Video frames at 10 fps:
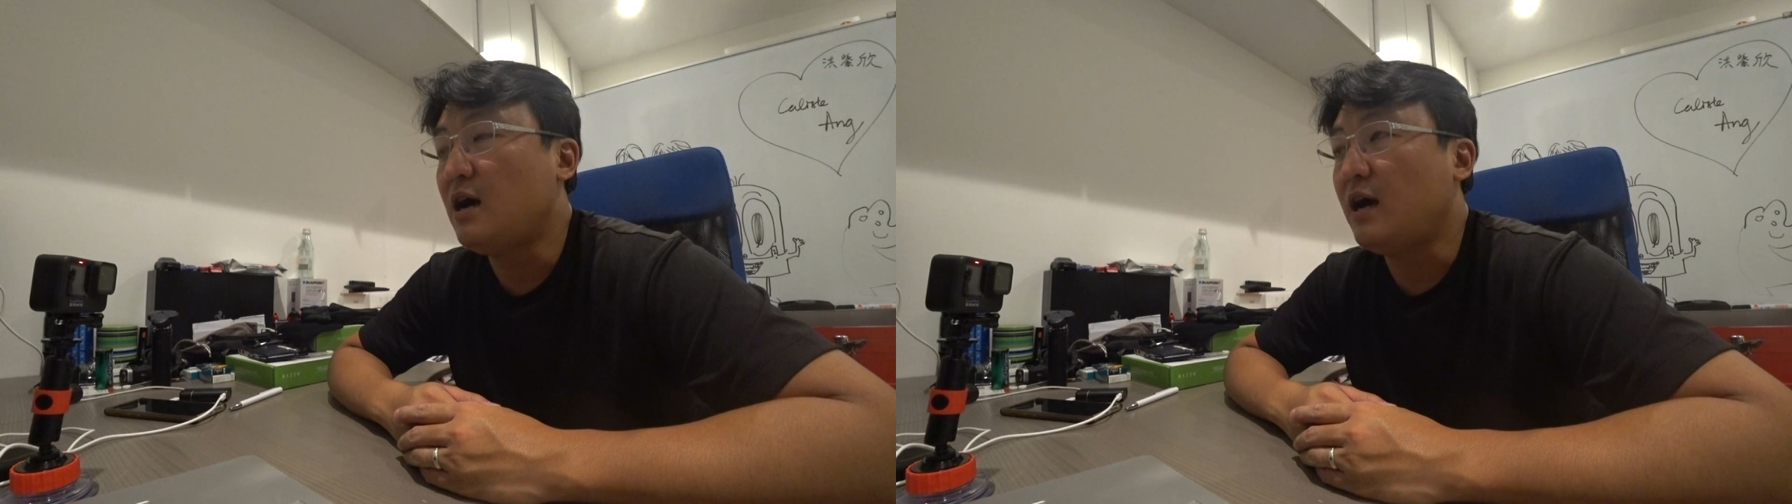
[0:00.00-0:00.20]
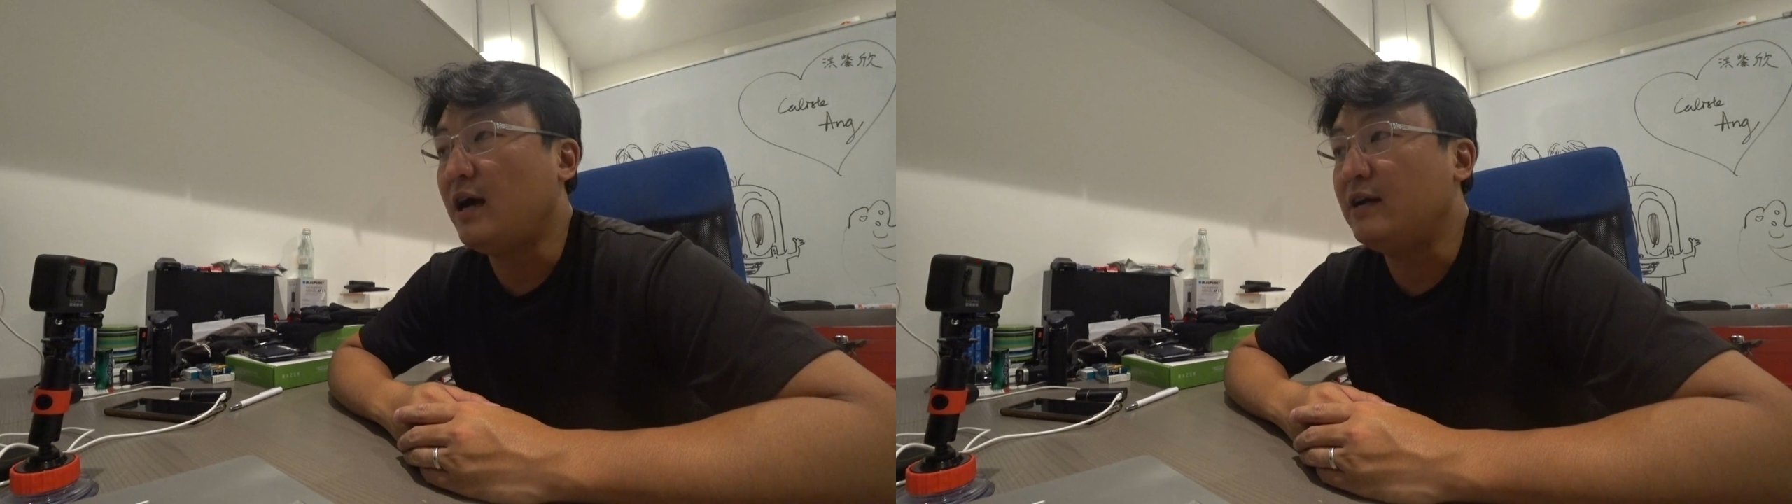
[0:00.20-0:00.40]

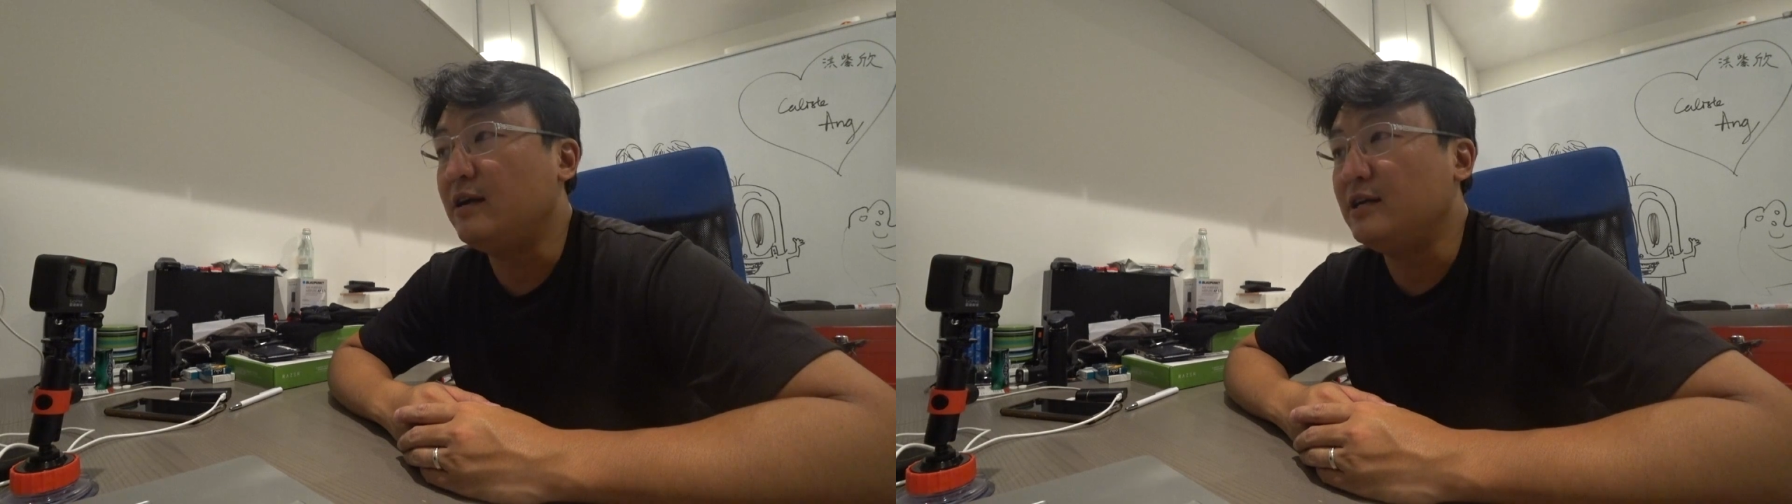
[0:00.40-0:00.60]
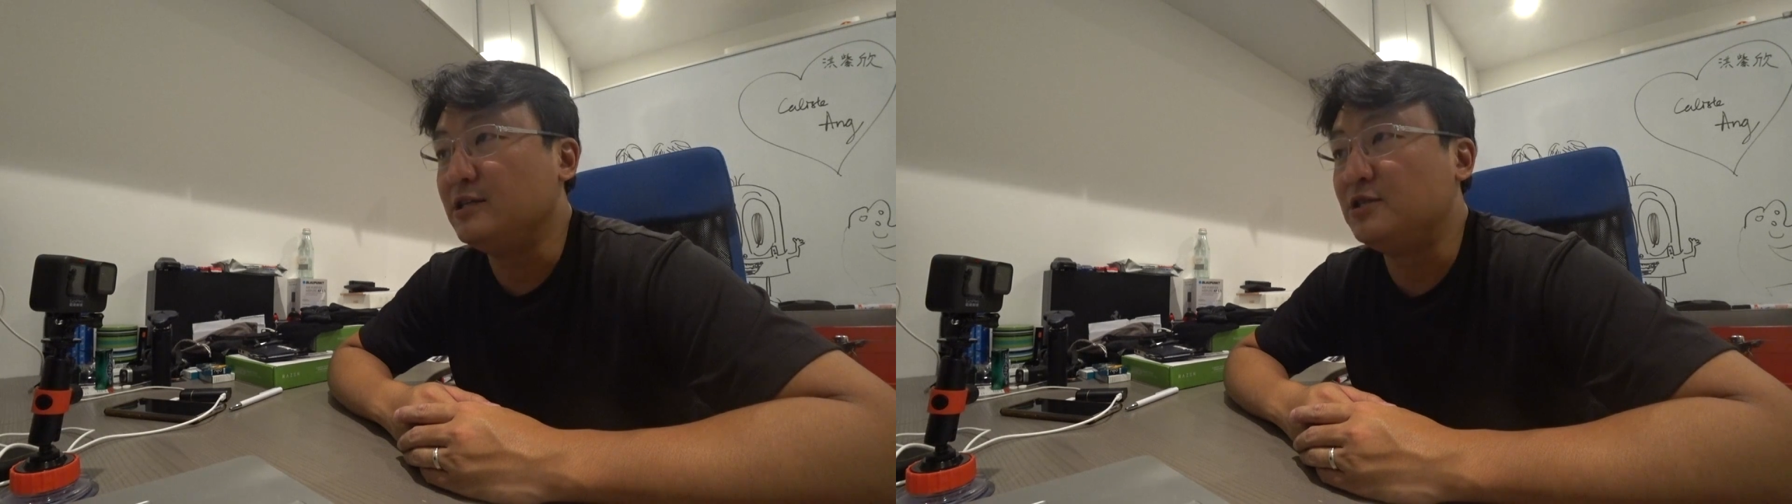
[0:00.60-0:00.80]
And
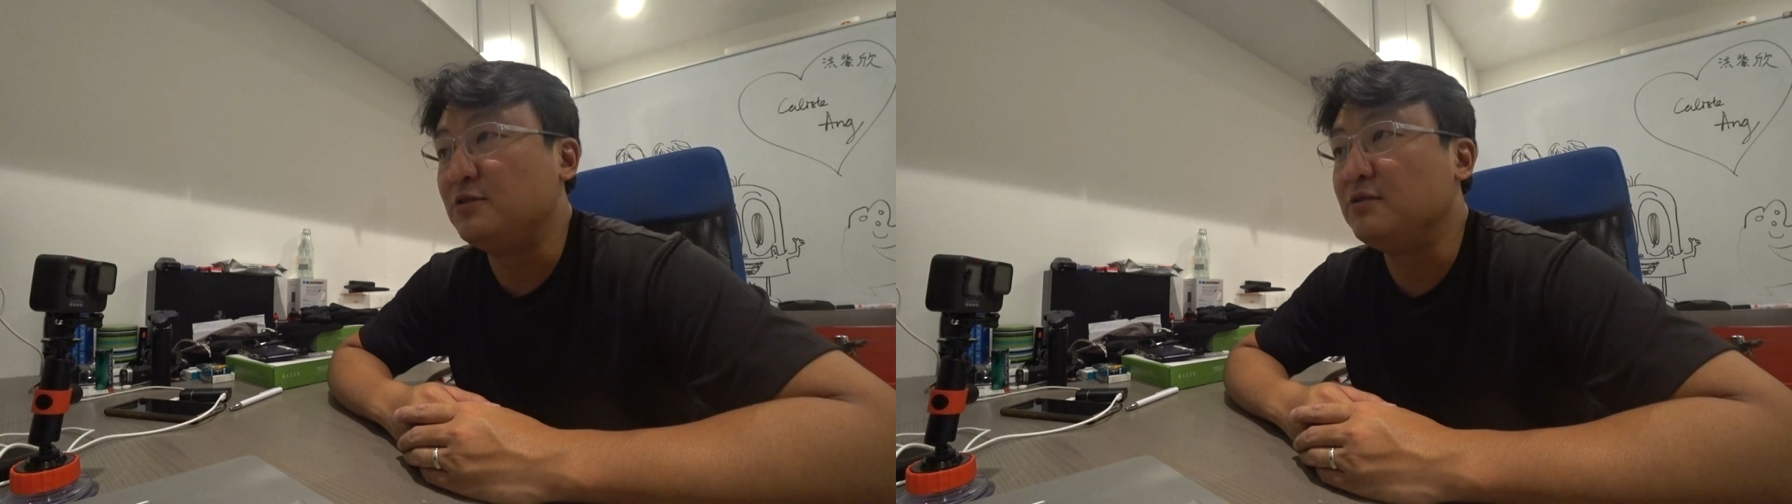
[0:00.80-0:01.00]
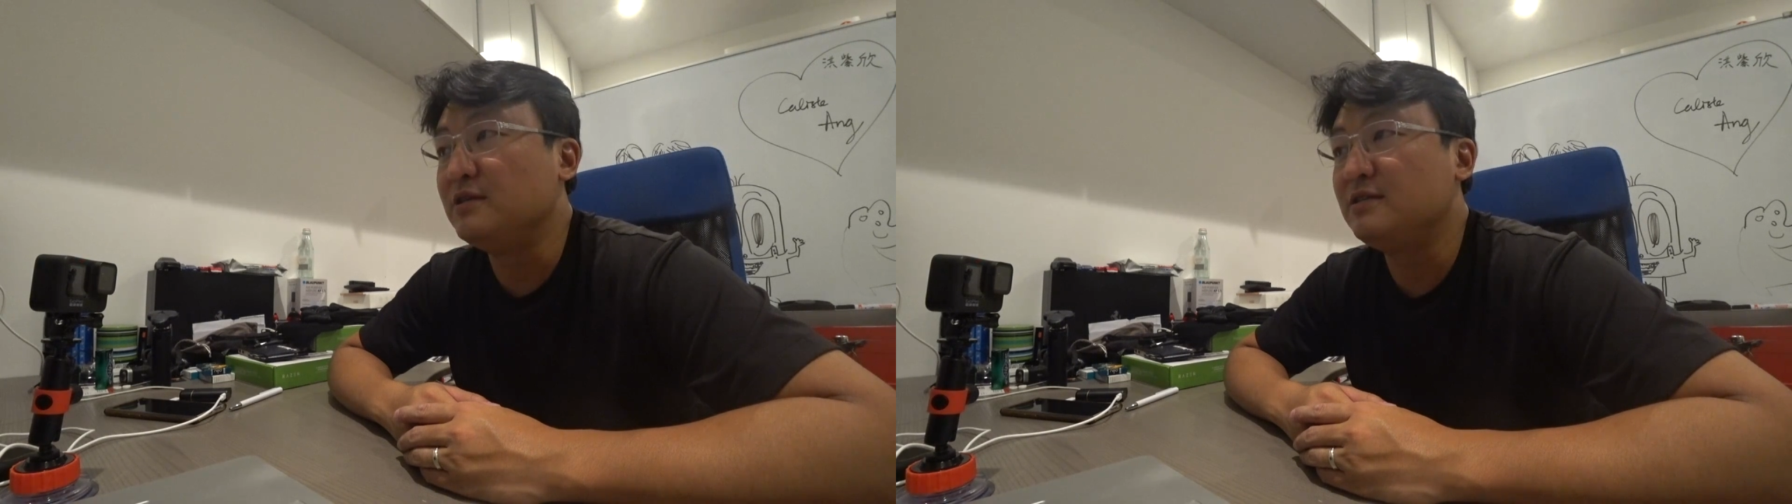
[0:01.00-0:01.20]

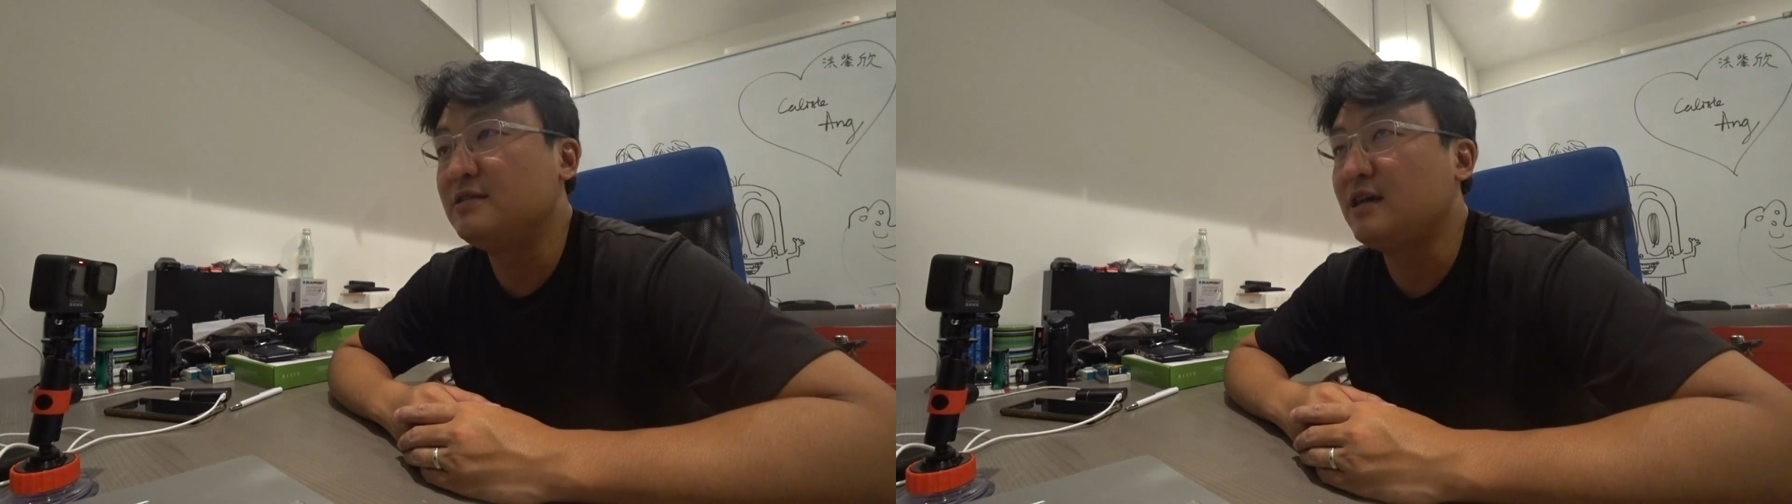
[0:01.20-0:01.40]
insurance,